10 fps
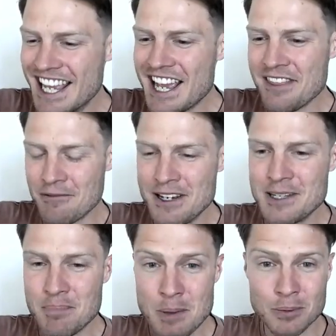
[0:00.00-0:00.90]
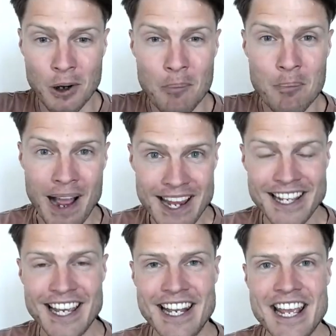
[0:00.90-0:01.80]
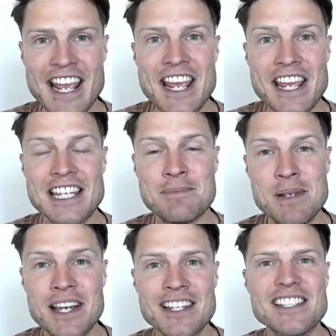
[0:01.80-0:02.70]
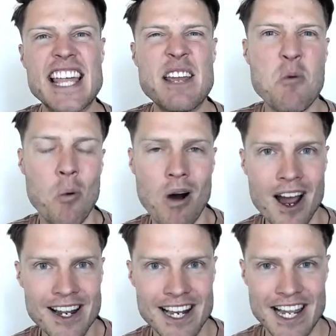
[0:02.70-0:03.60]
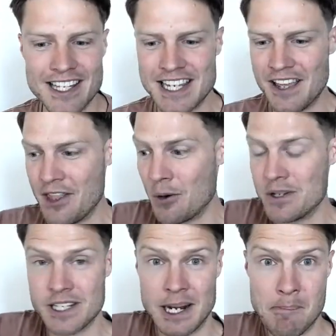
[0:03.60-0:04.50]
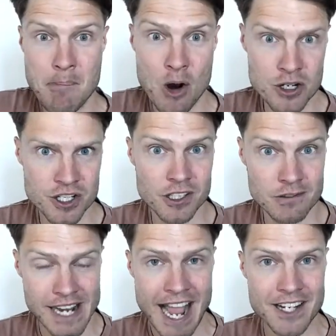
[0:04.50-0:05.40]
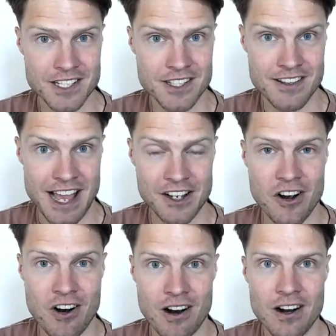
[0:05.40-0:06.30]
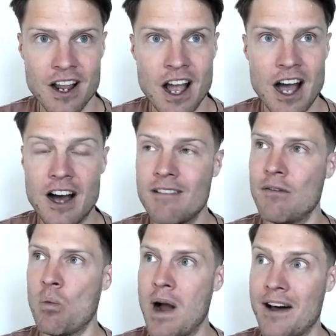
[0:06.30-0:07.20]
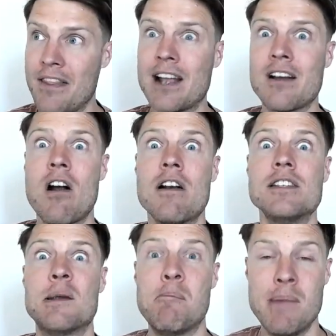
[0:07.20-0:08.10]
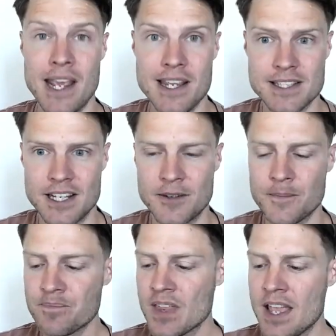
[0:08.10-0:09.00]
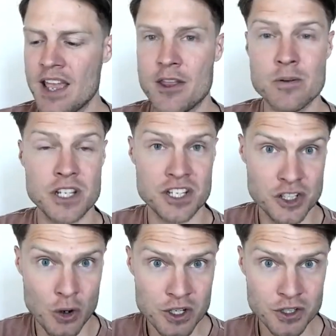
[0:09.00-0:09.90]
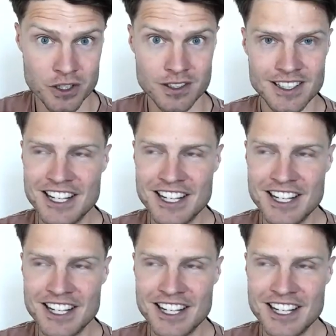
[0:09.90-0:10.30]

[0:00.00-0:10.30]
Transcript: reason people are buying it is because they wanted it. There was an emotional reaction to that car of, wow, that car is amazing. There was a social